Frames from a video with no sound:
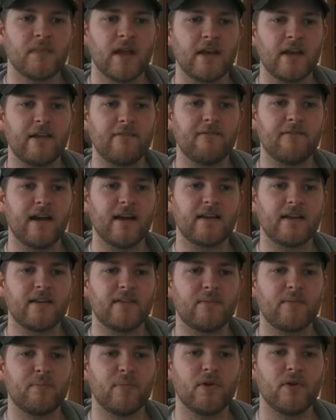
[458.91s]
and they find the
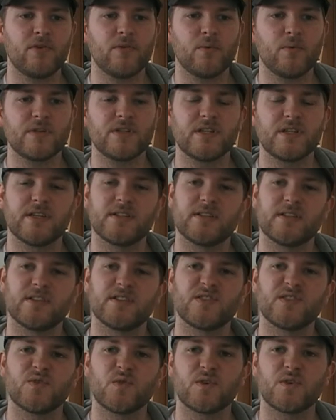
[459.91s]
spot which is the
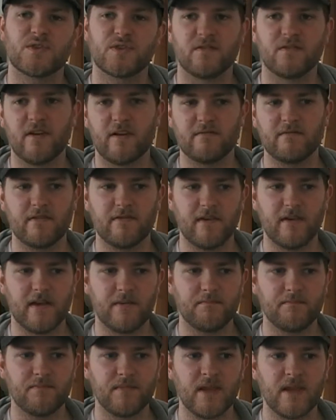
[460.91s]
source of
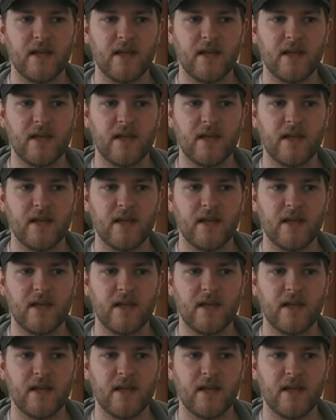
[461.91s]
everything.